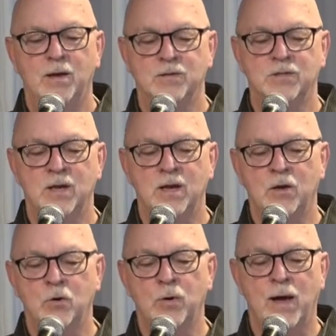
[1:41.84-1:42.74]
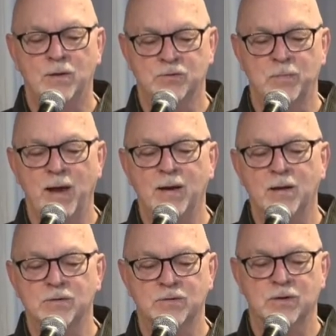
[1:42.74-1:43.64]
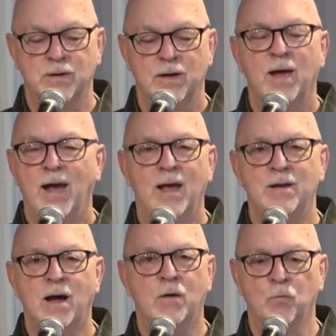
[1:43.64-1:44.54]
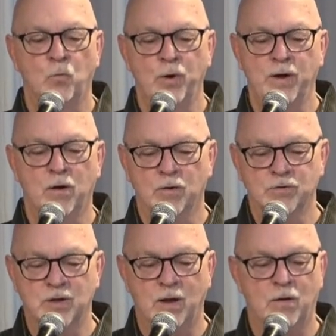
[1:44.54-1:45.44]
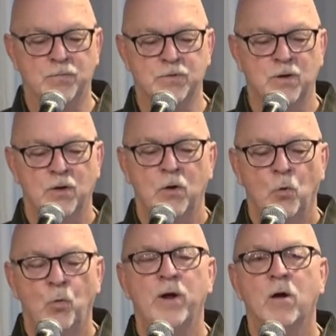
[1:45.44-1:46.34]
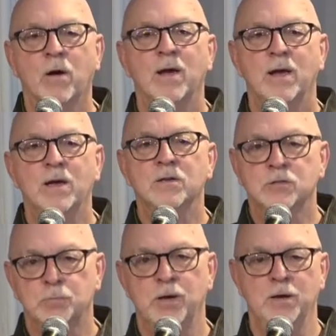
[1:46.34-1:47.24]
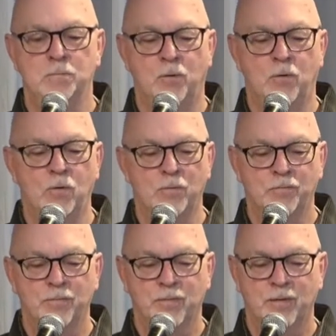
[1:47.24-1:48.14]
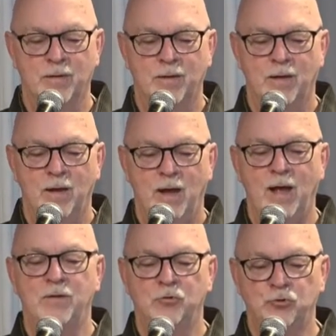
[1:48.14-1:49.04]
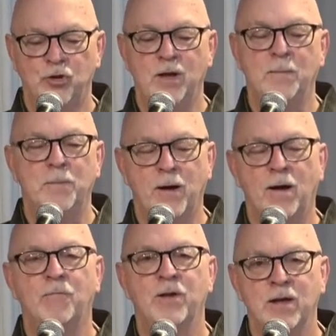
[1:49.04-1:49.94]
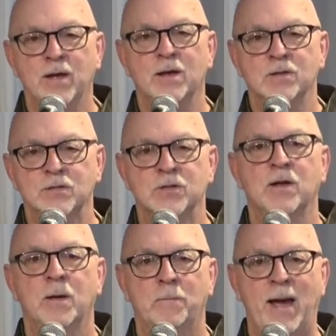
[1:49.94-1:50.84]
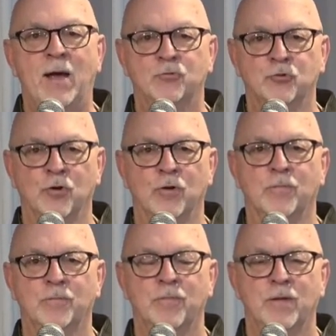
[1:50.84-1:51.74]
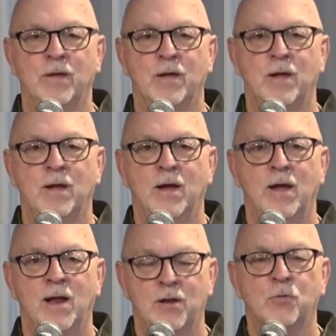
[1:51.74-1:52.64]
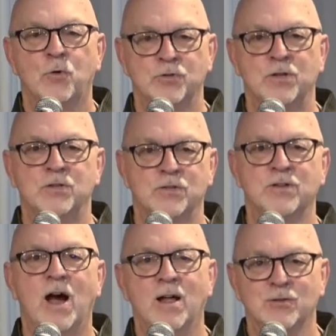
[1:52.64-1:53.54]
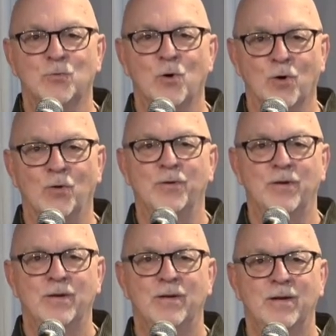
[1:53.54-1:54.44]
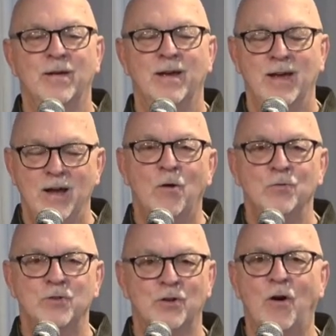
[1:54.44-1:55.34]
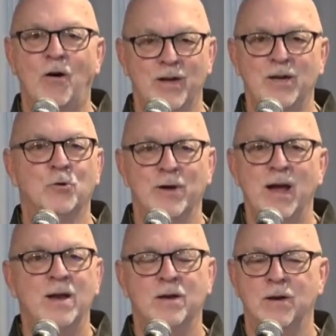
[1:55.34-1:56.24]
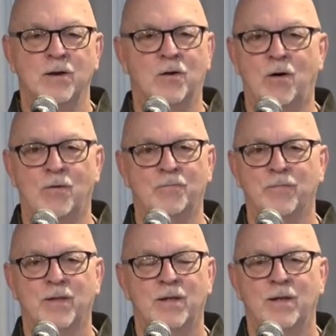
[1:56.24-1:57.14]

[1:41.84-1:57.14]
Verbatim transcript: It is he who has made us and not we ourselves." We are His people and the sheep of His pasture. In other words, this is God's world. He owns it all, He created it all.